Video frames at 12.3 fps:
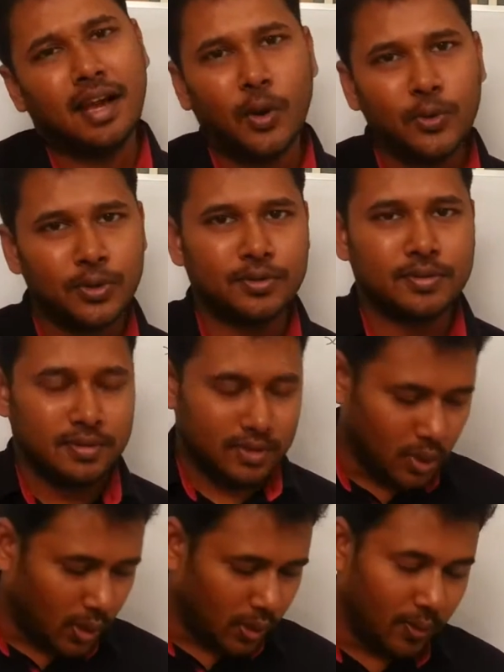see how to
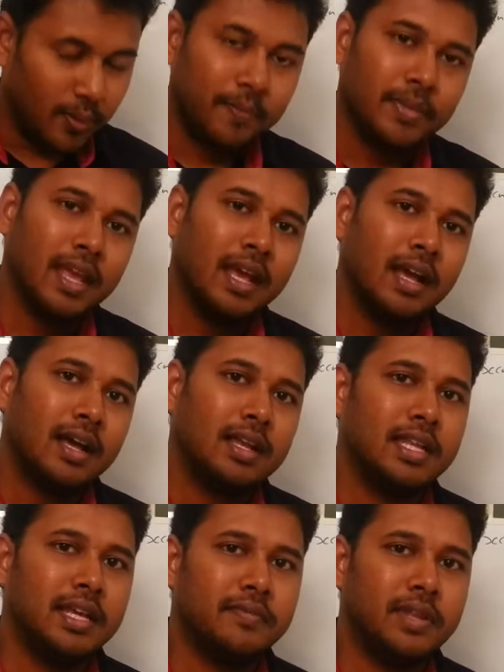solve
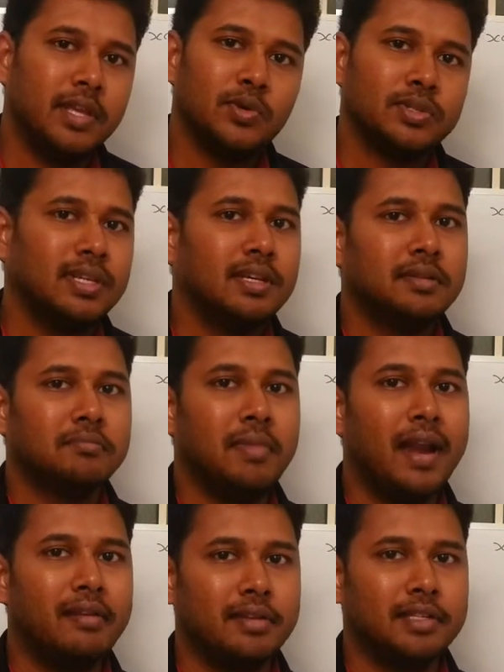DFT using
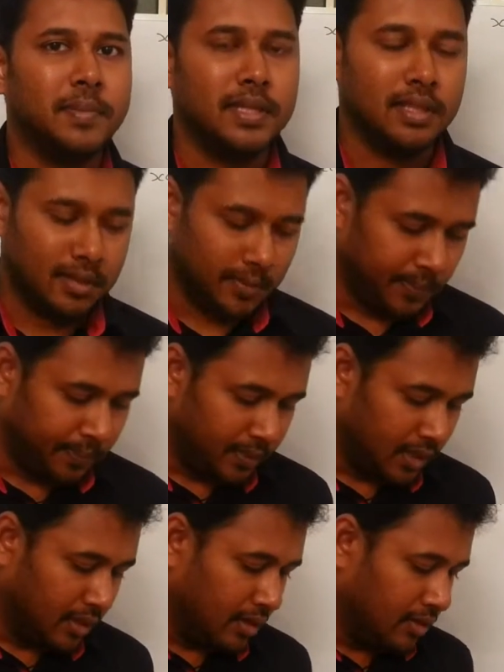matrix method.
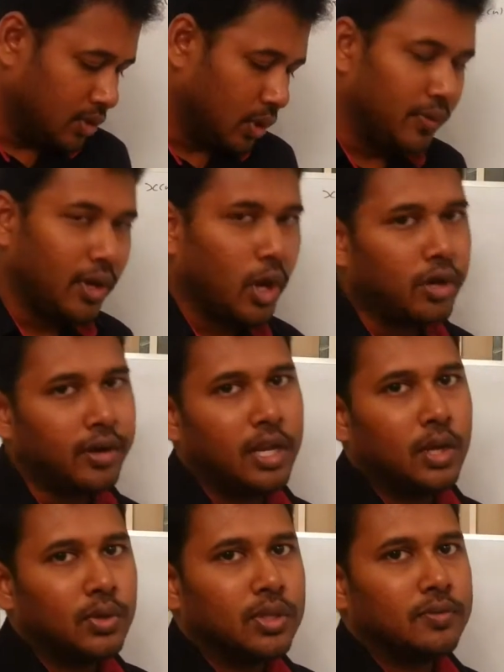So we already
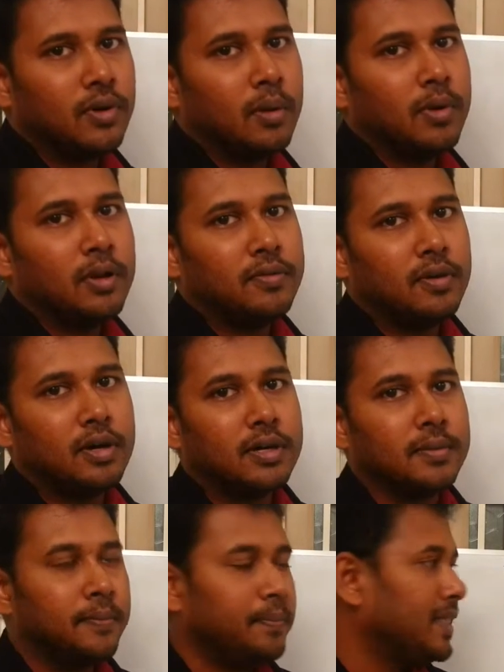know the formula
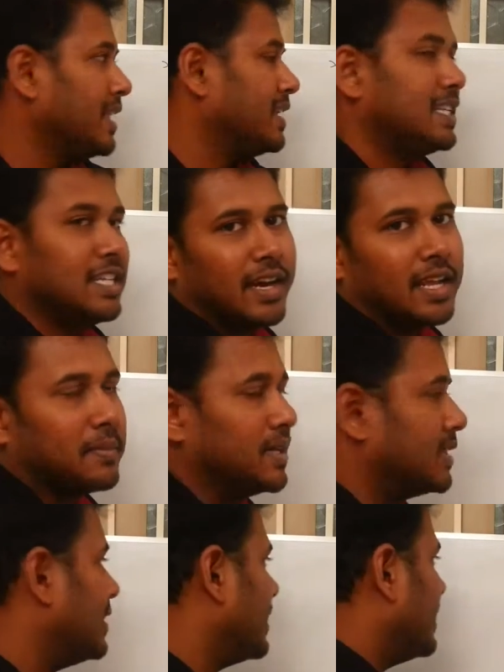for direct
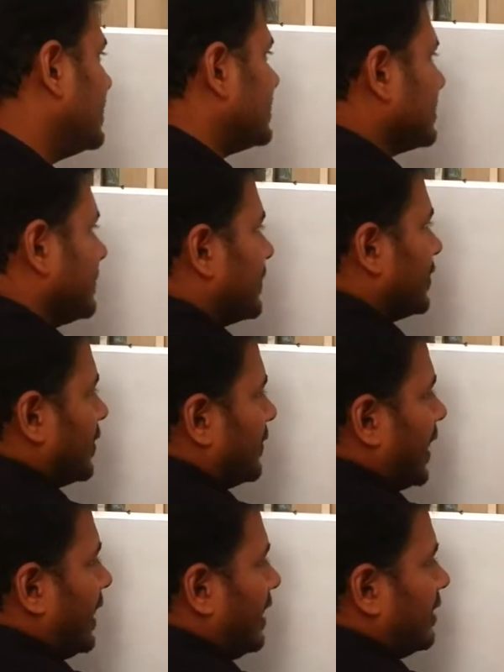method, that is for
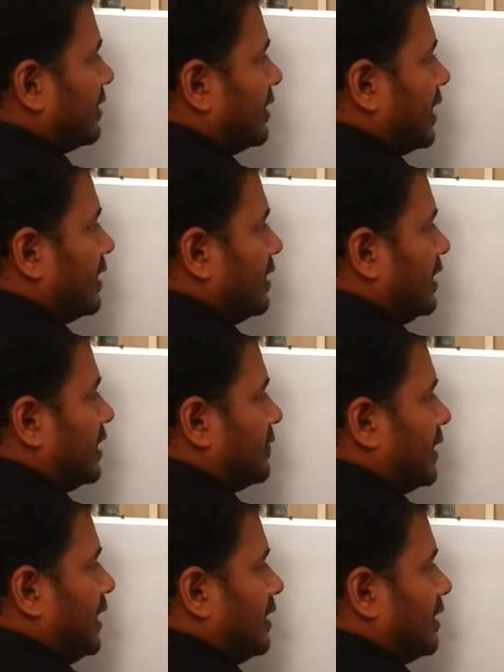finding
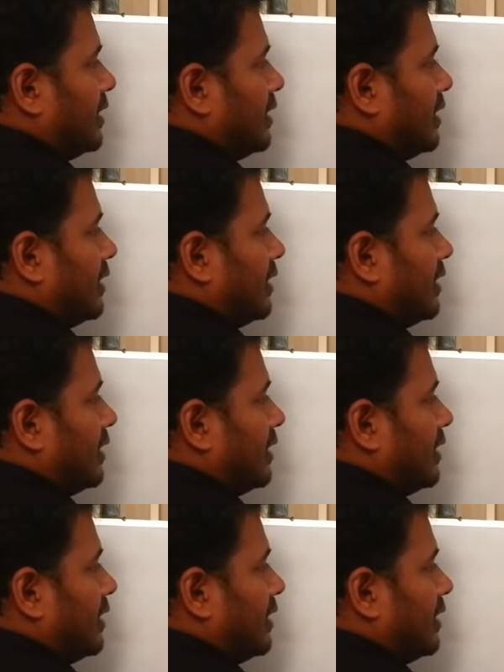DFT,